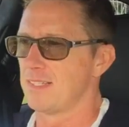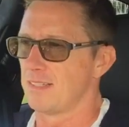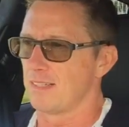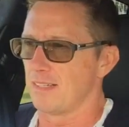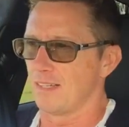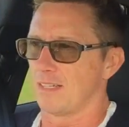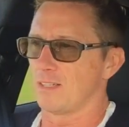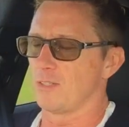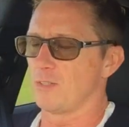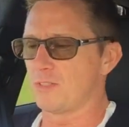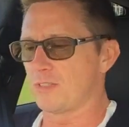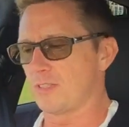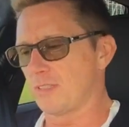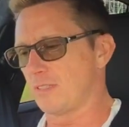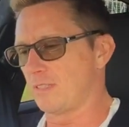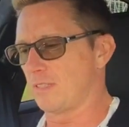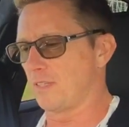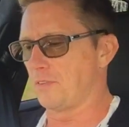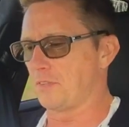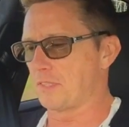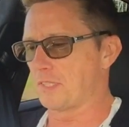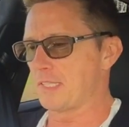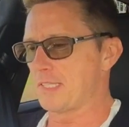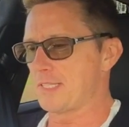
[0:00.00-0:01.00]
I also
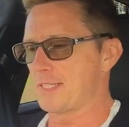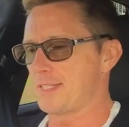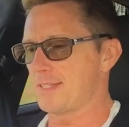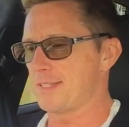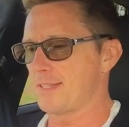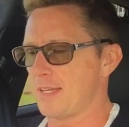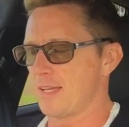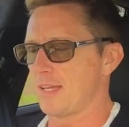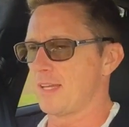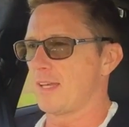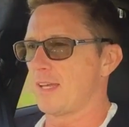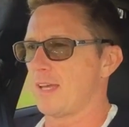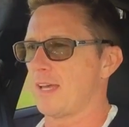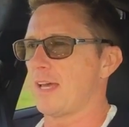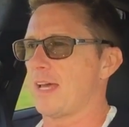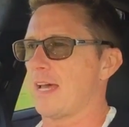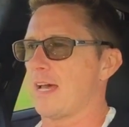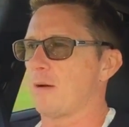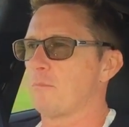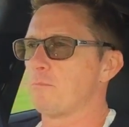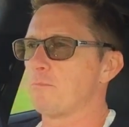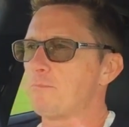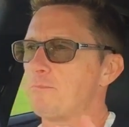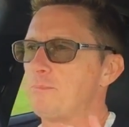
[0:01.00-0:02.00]
notice
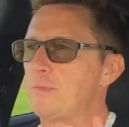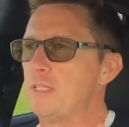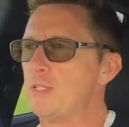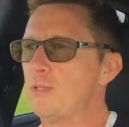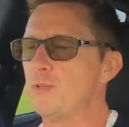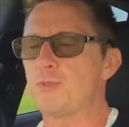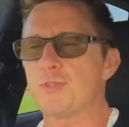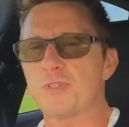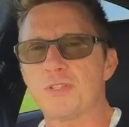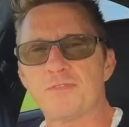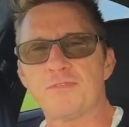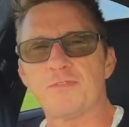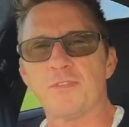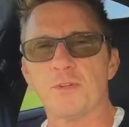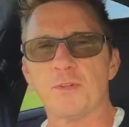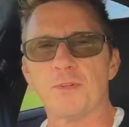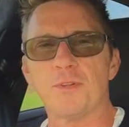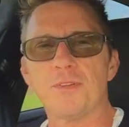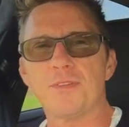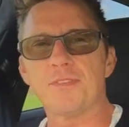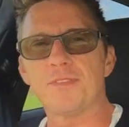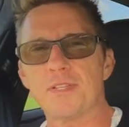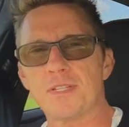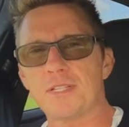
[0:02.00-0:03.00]
how
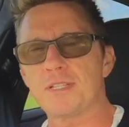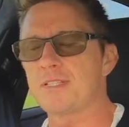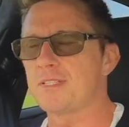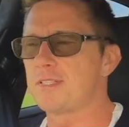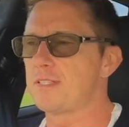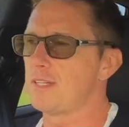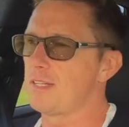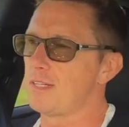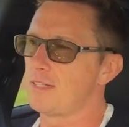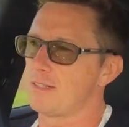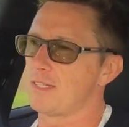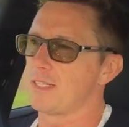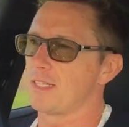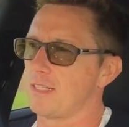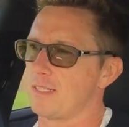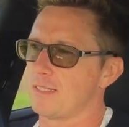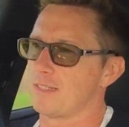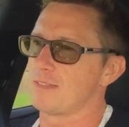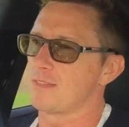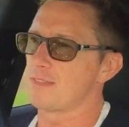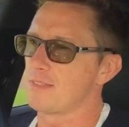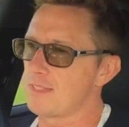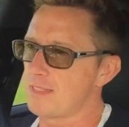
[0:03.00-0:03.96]
beautiful this steering is.